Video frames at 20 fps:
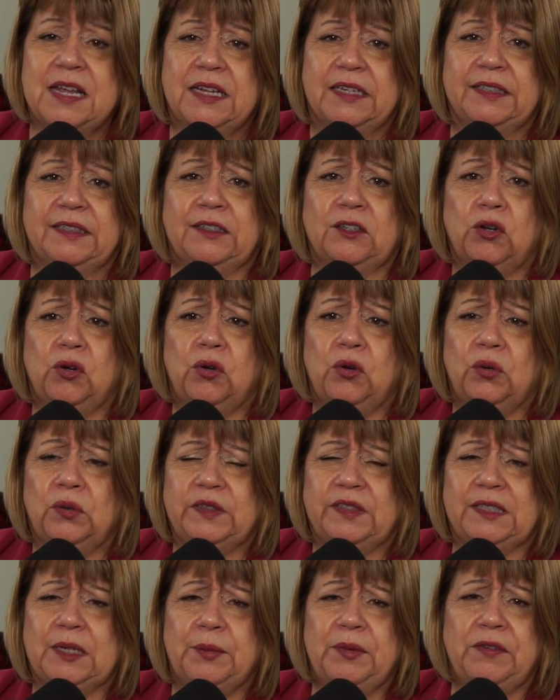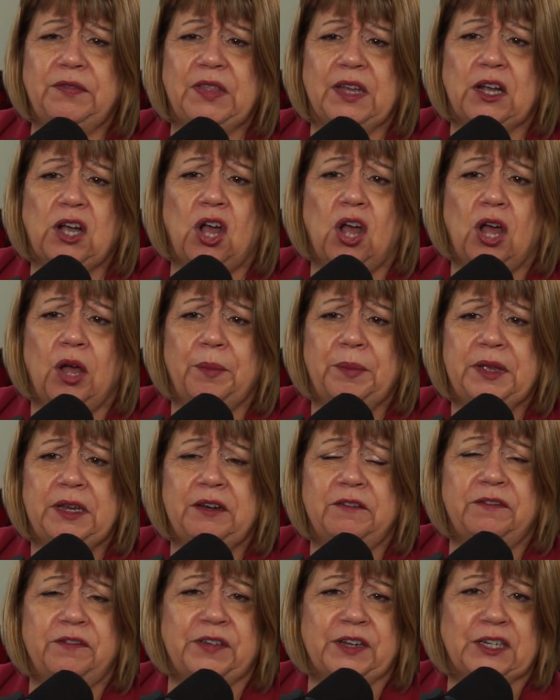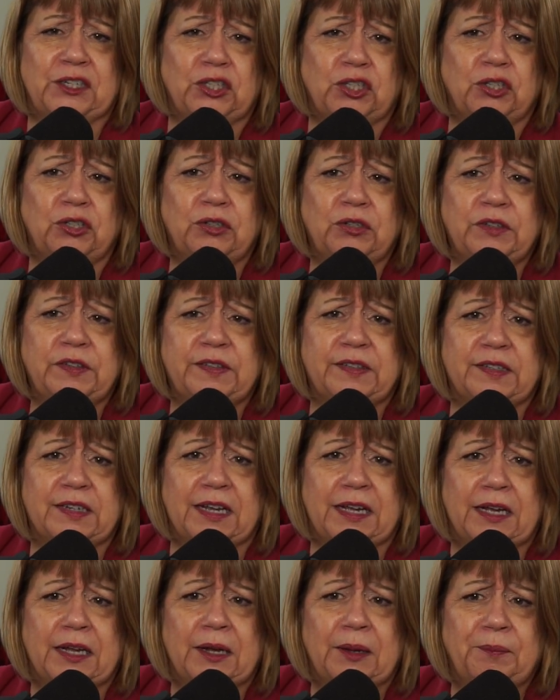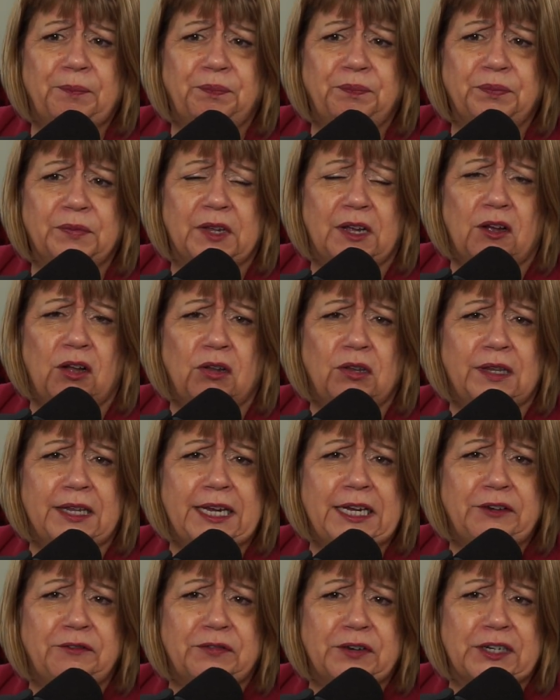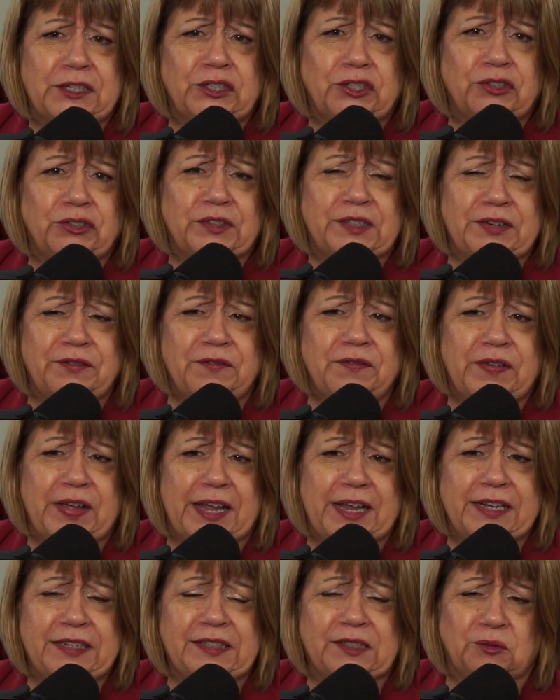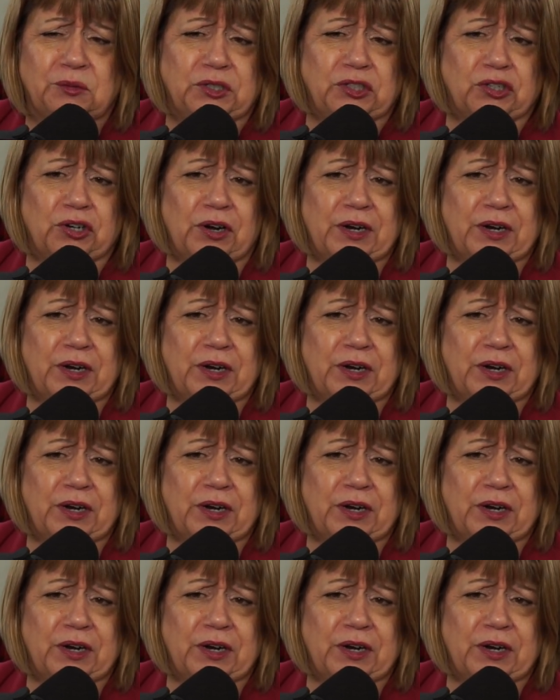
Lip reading: So some of the common fixtures, all light fixtures and fans, which are